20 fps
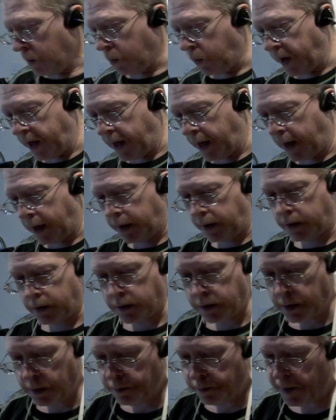We had
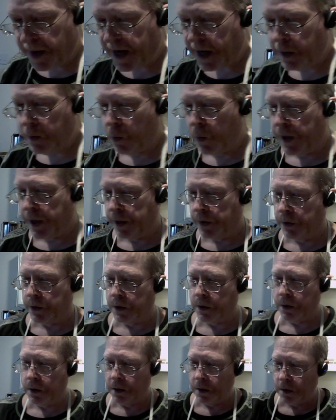some bad
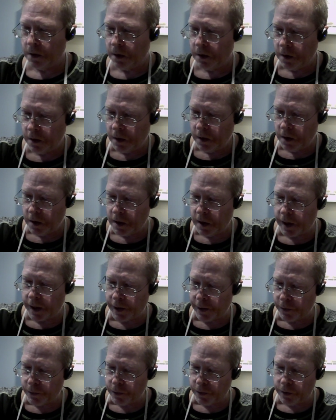winds
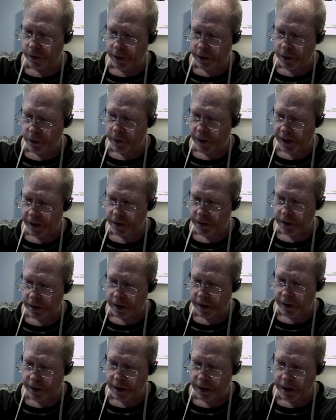cutting through the U.S. and
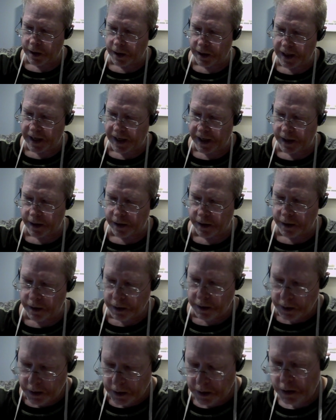I think into Canada
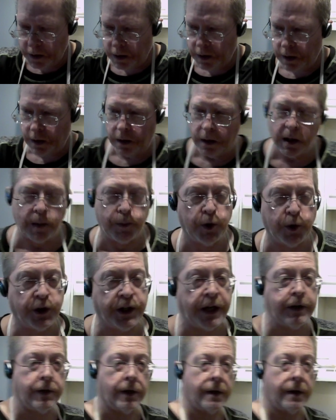a couple
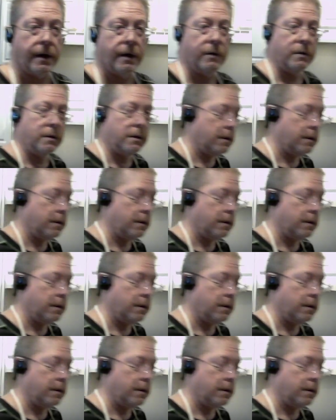days ago.